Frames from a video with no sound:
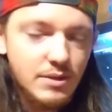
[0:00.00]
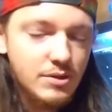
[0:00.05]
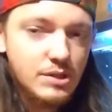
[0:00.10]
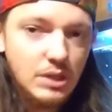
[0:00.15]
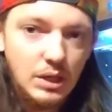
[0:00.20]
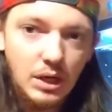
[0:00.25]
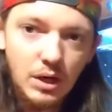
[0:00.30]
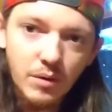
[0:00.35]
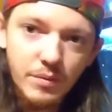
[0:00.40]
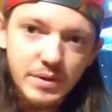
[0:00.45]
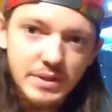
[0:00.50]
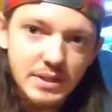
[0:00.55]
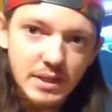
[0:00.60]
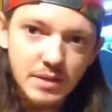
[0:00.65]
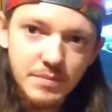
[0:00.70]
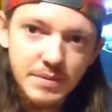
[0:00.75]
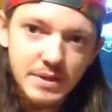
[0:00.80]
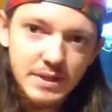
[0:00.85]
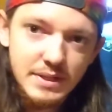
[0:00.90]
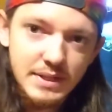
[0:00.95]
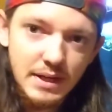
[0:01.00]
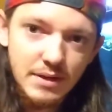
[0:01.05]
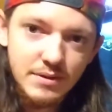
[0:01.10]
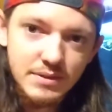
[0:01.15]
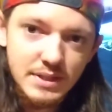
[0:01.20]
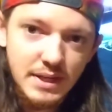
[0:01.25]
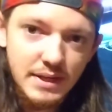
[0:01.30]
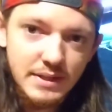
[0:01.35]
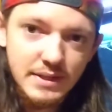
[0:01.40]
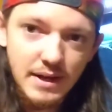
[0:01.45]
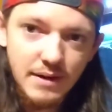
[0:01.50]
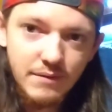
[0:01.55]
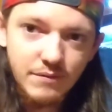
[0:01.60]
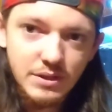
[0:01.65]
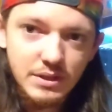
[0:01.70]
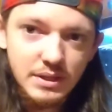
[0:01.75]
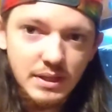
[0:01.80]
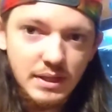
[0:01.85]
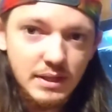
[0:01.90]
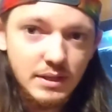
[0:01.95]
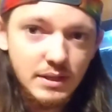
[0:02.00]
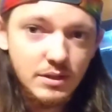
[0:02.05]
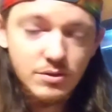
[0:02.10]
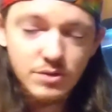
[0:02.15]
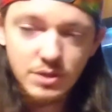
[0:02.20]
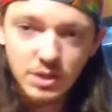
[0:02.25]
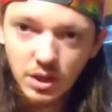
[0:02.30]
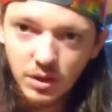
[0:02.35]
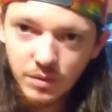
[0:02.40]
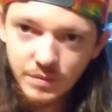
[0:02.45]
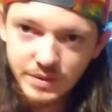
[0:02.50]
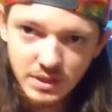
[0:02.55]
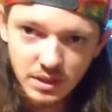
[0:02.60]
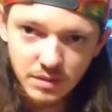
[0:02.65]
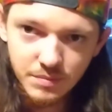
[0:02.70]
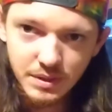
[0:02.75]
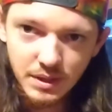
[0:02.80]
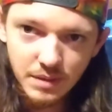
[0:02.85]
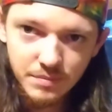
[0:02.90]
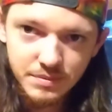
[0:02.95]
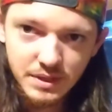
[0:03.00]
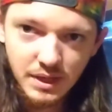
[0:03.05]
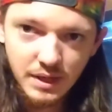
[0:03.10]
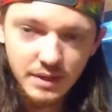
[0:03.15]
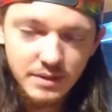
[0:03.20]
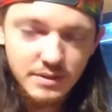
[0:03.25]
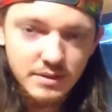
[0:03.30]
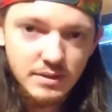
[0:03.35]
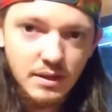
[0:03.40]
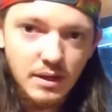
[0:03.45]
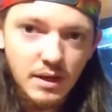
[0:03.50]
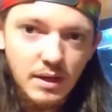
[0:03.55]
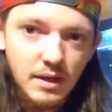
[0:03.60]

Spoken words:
there's always going to be a downside to everything, and there's always going to be upsides.